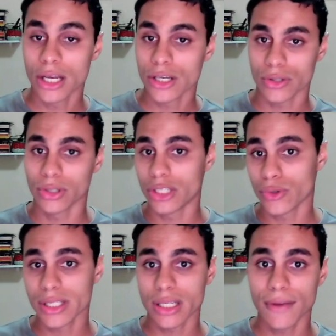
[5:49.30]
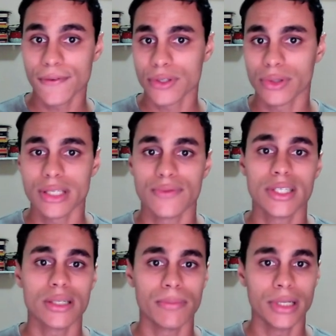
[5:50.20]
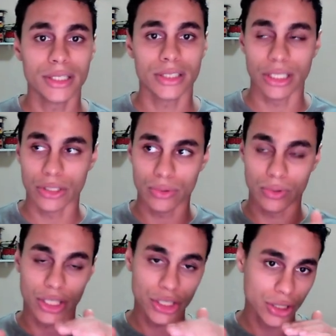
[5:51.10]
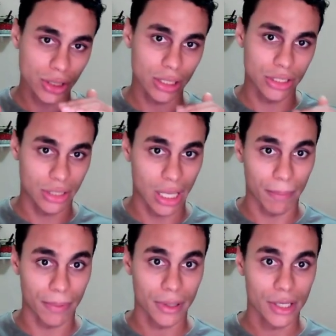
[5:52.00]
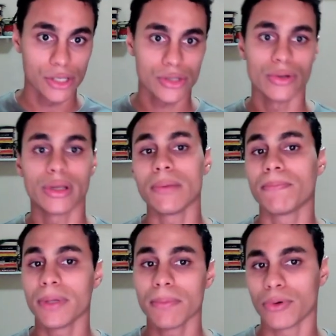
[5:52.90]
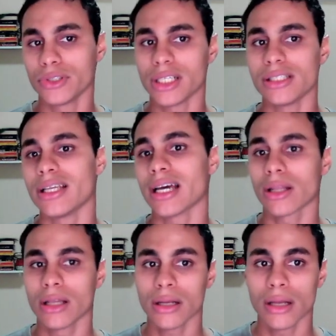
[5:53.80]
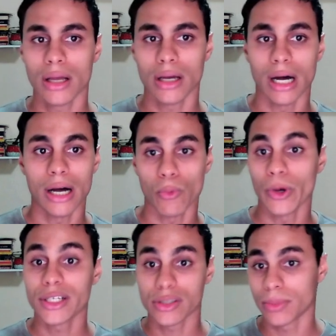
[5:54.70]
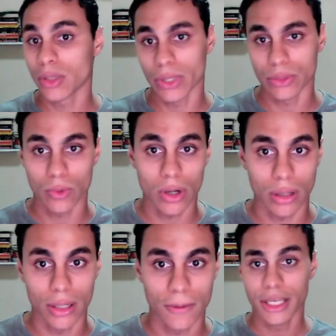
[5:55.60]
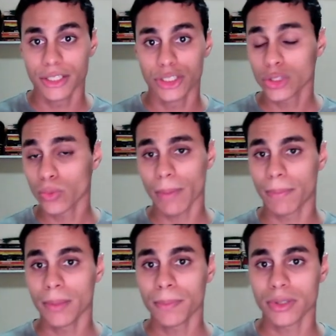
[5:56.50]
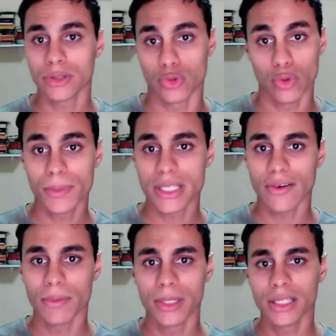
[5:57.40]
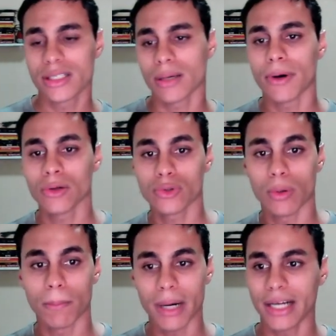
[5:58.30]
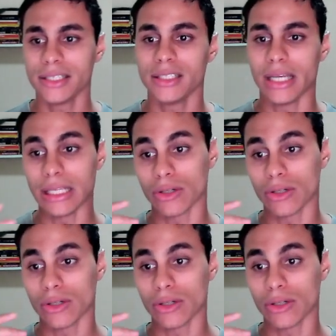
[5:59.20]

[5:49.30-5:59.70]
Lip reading: so the tracing gives you this visibility into each step, so you can pinpoint exactly where something went wrong. And just to wrap up, true observability is about combining and